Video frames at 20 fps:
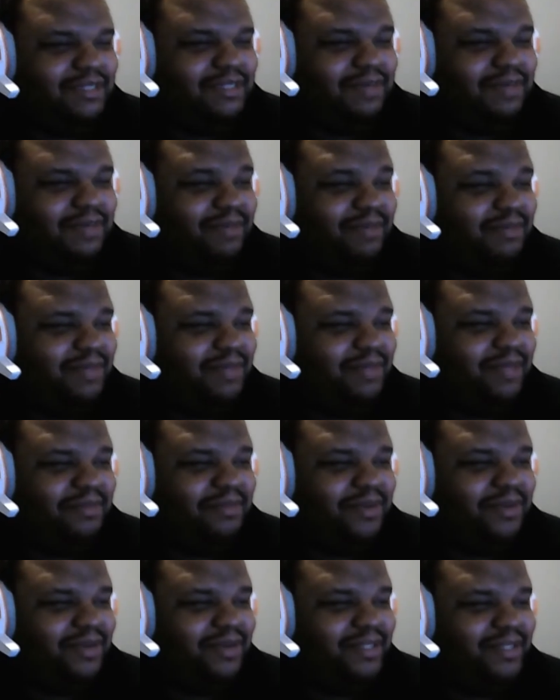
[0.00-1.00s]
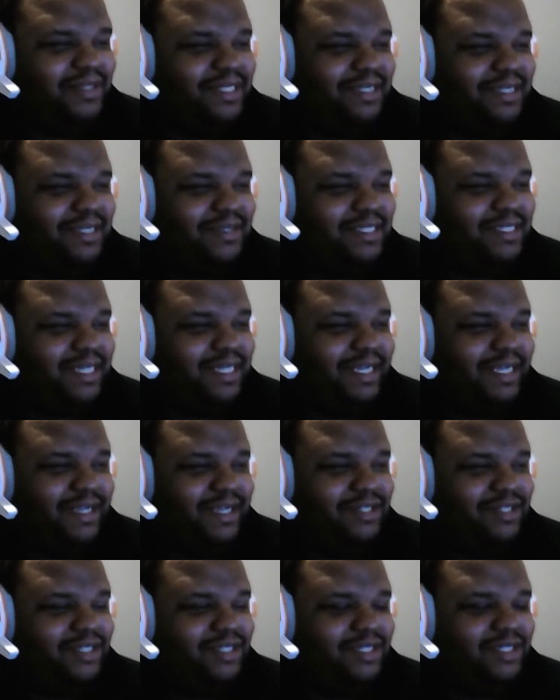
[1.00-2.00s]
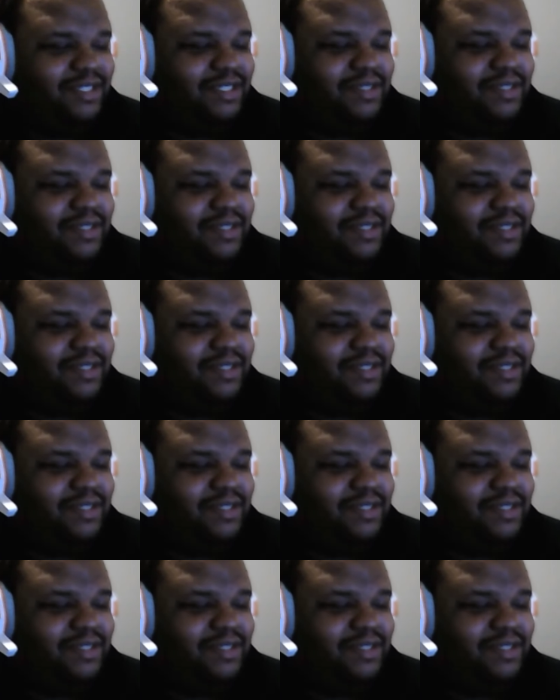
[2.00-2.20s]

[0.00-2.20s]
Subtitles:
baby being born on TLC, and that shit